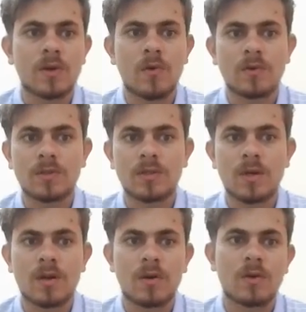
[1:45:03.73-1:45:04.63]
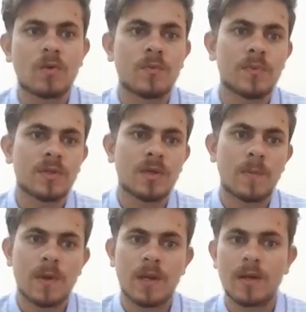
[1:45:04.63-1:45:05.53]
causes her to miss a
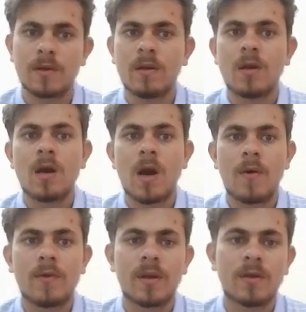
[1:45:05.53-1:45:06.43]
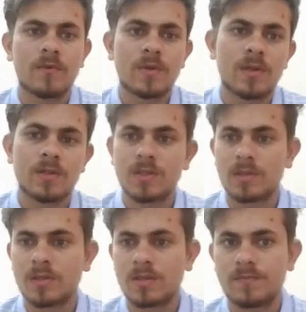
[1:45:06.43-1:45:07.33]
planned outing with her
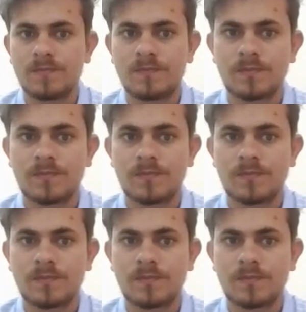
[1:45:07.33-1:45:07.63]
sons